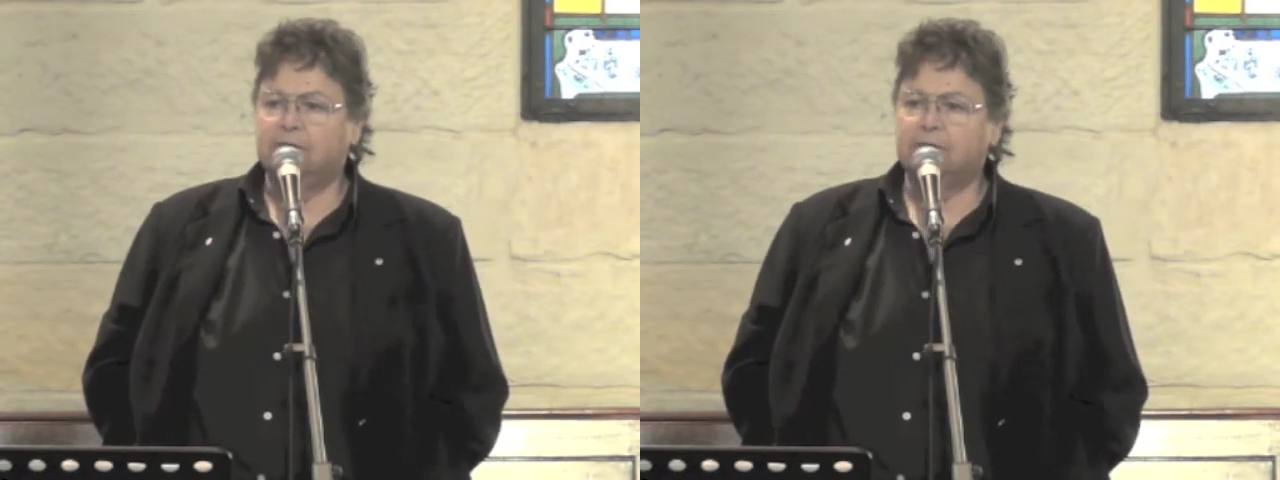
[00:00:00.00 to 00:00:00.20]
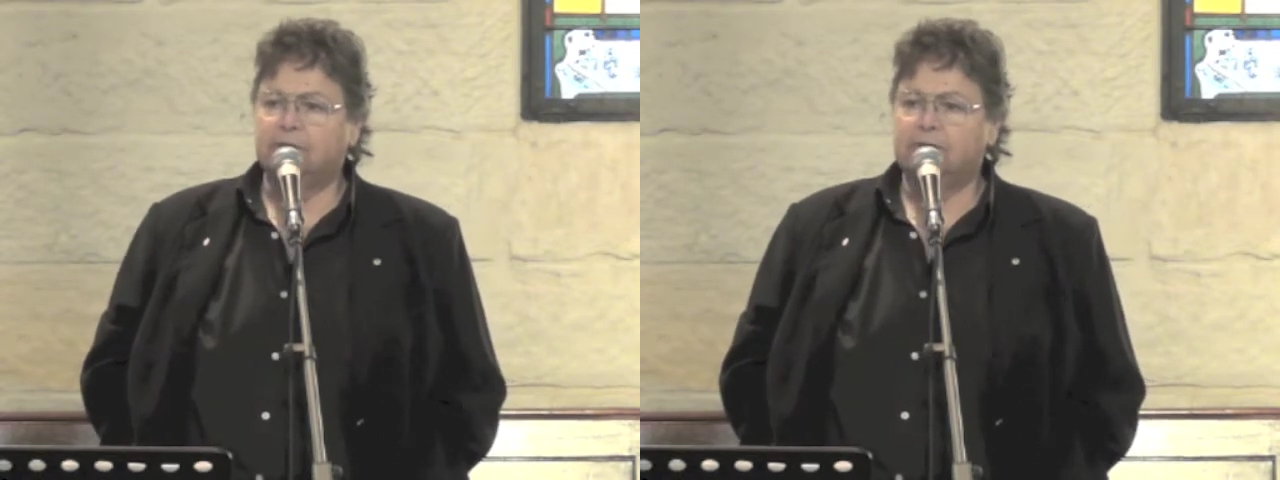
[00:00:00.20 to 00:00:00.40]

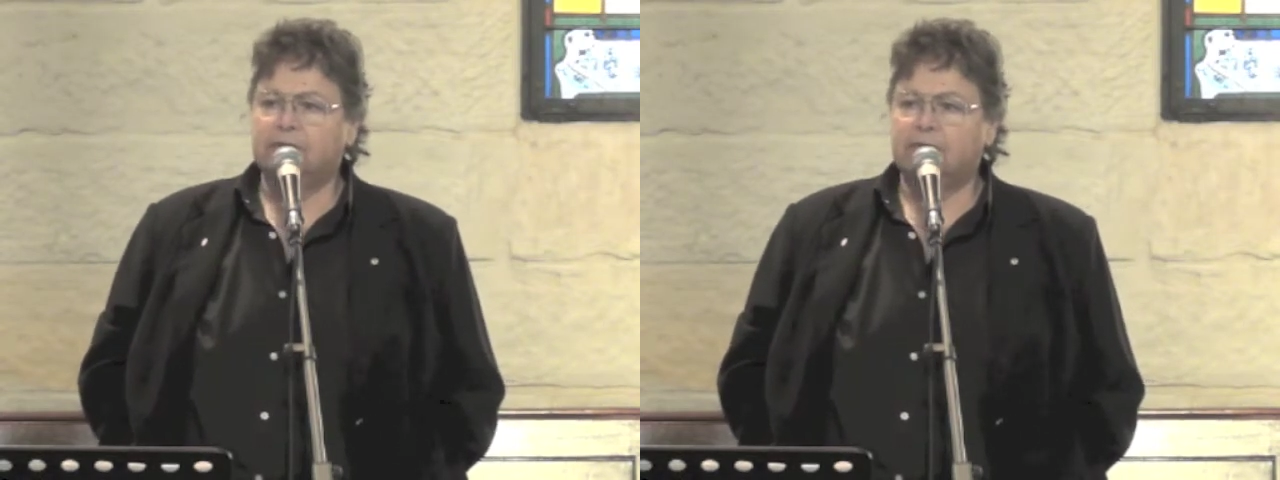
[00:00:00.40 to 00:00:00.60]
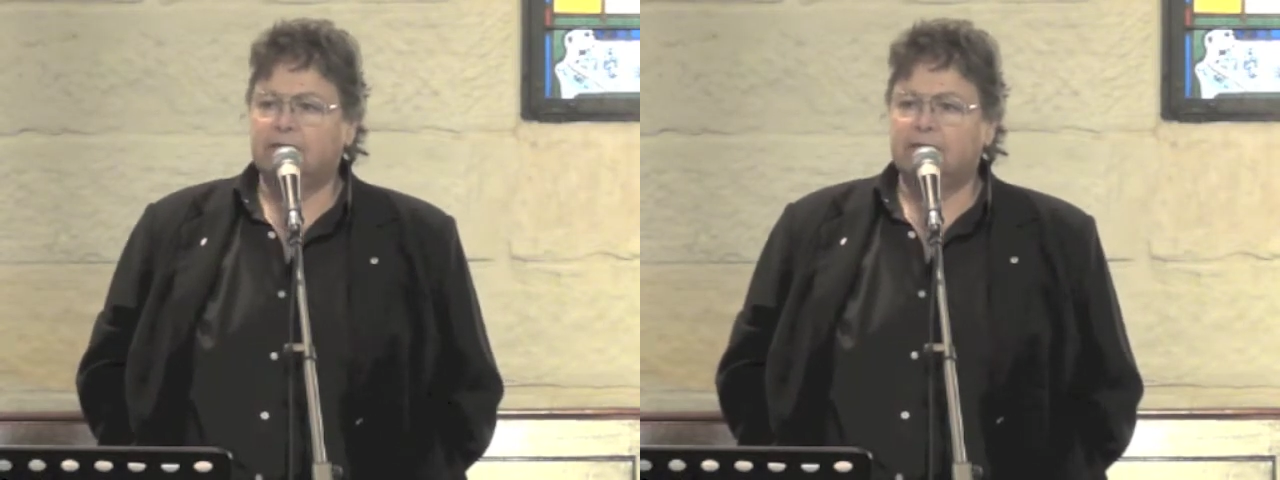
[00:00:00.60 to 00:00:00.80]

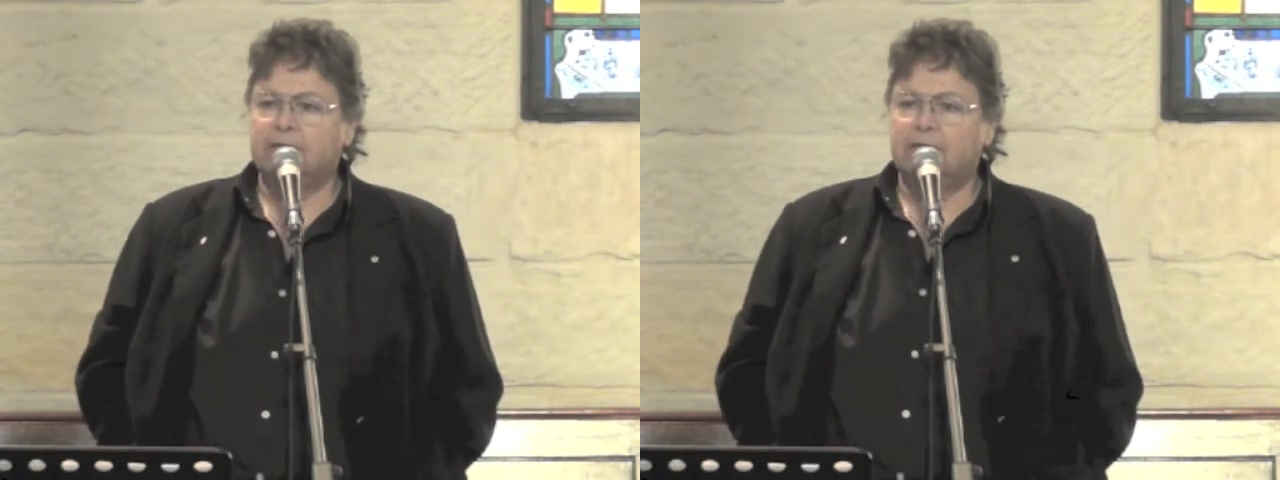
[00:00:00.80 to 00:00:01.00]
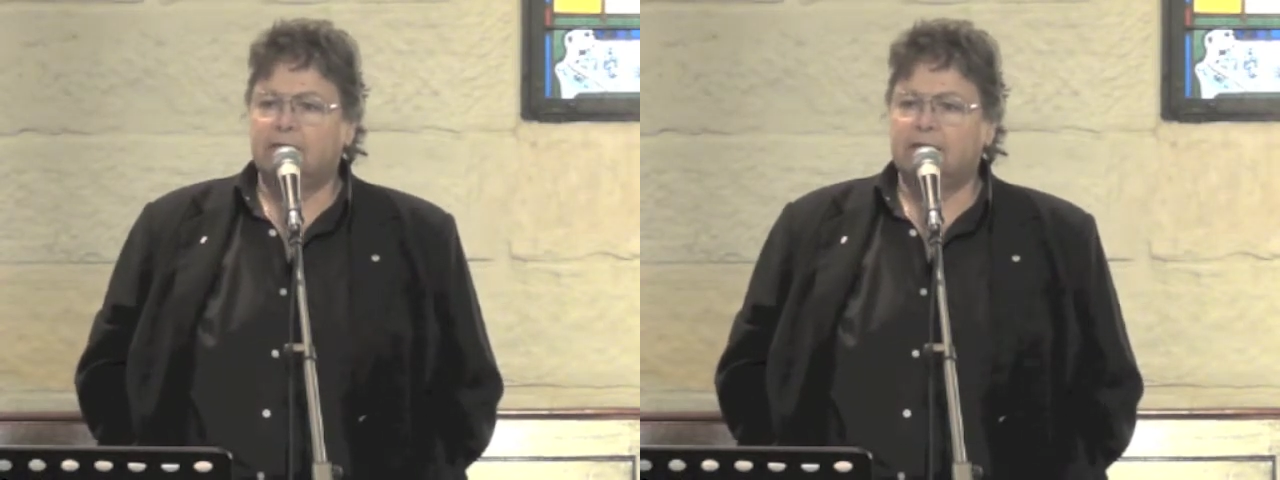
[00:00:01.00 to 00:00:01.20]
different
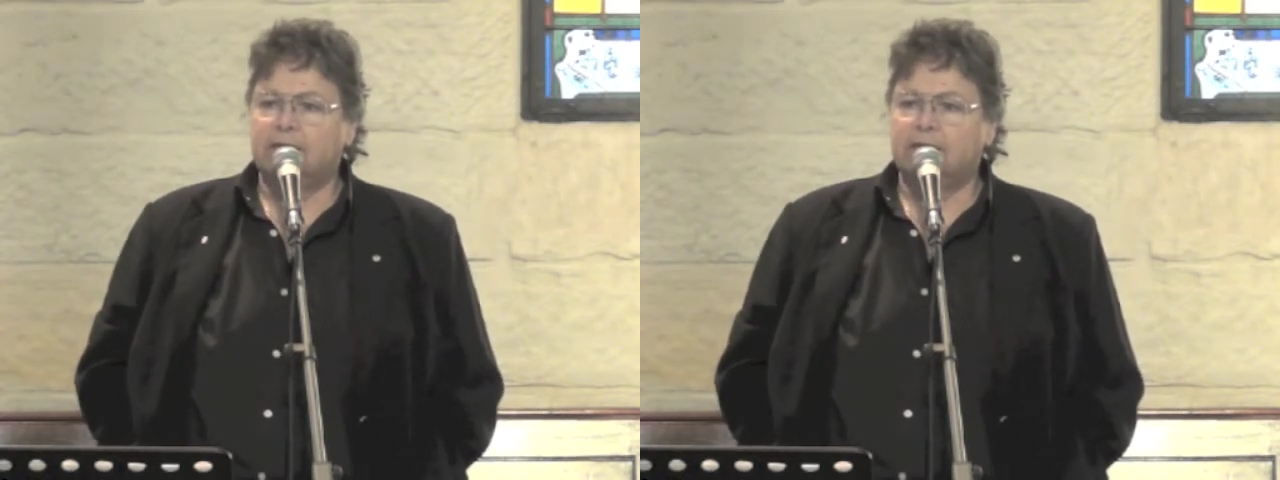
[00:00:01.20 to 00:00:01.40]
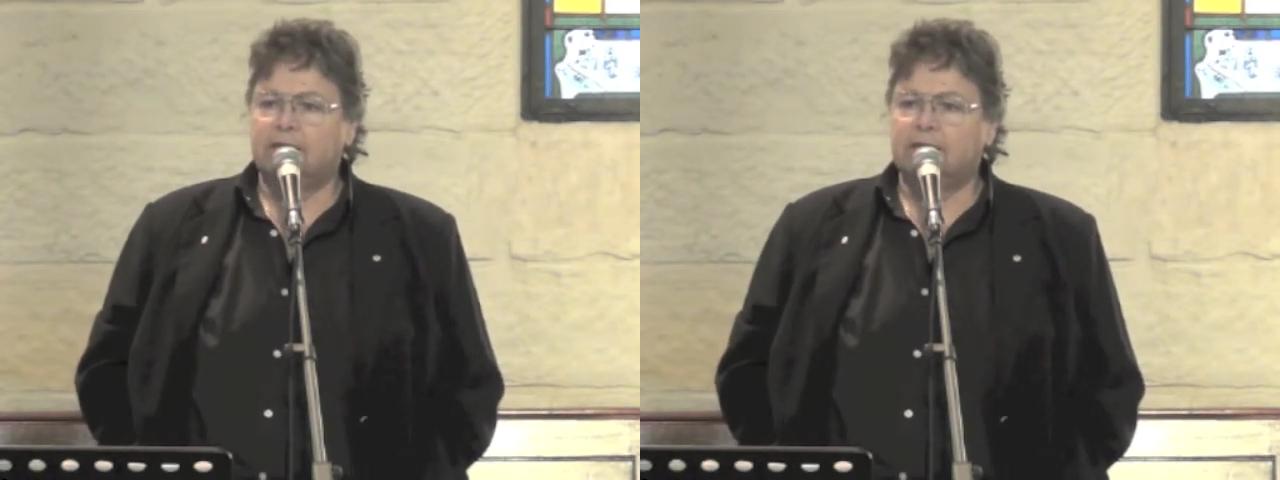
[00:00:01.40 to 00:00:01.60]

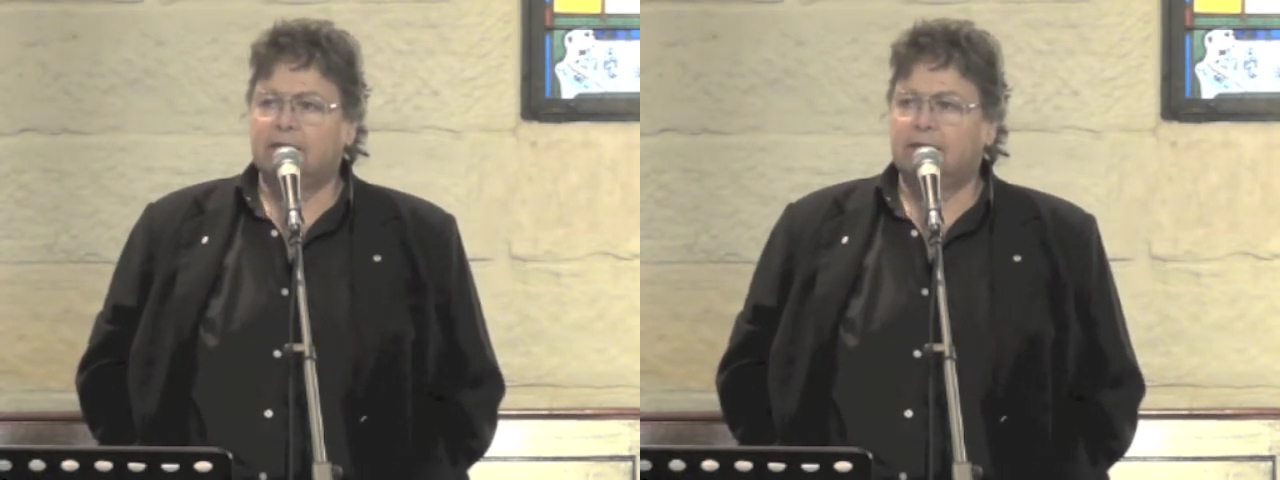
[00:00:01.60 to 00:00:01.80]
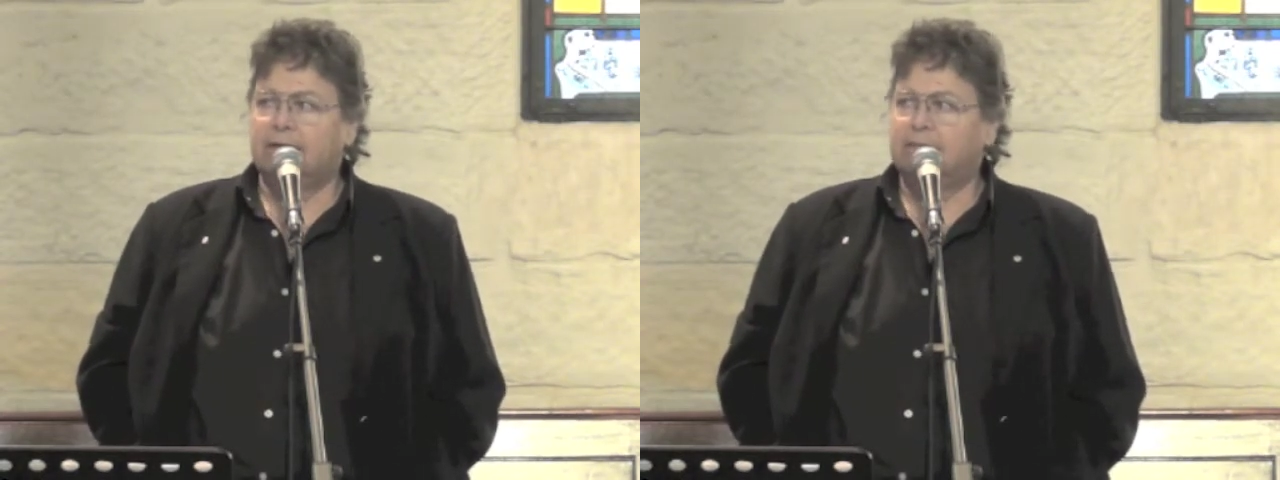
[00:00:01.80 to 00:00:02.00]

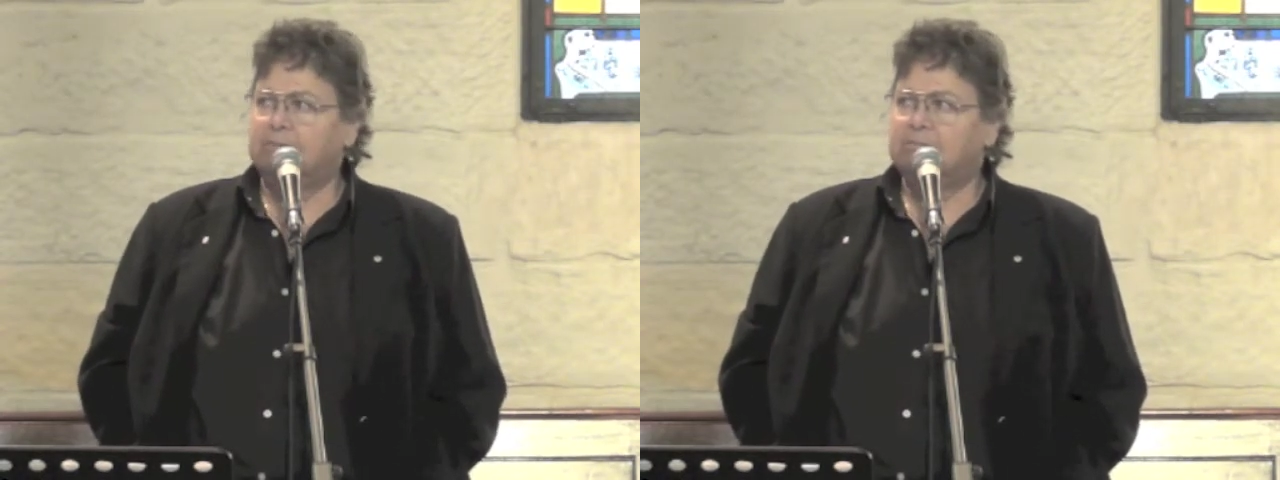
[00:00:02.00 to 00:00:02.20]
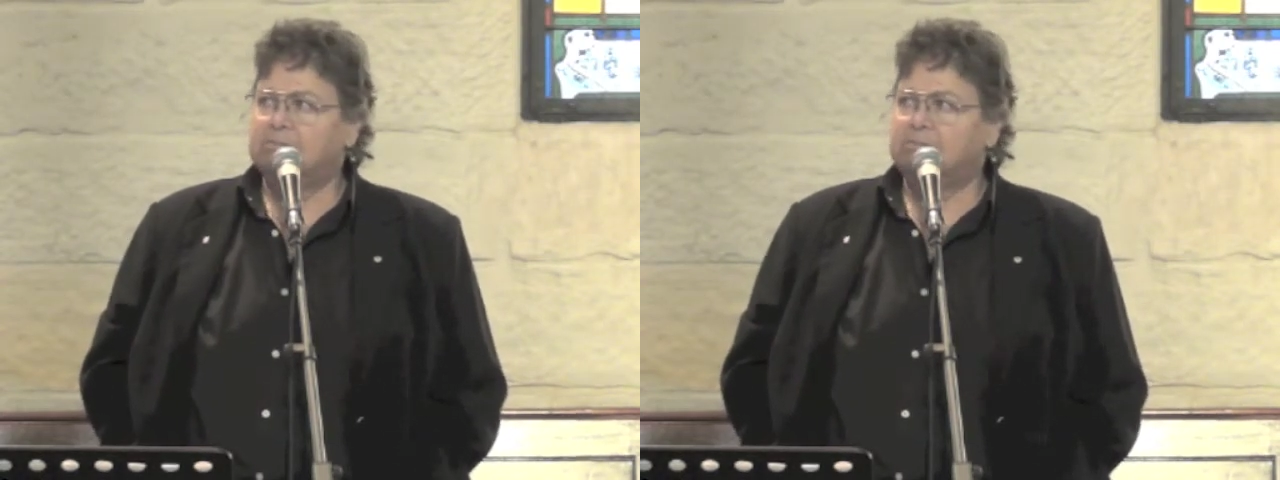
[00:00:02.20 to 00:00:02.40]

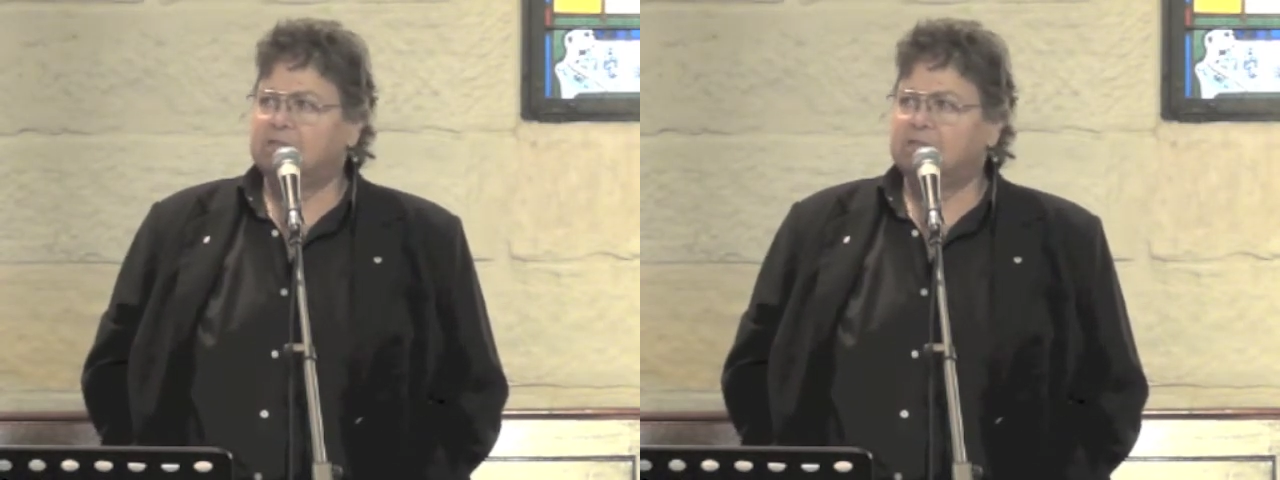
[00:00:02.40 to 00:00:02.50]
um,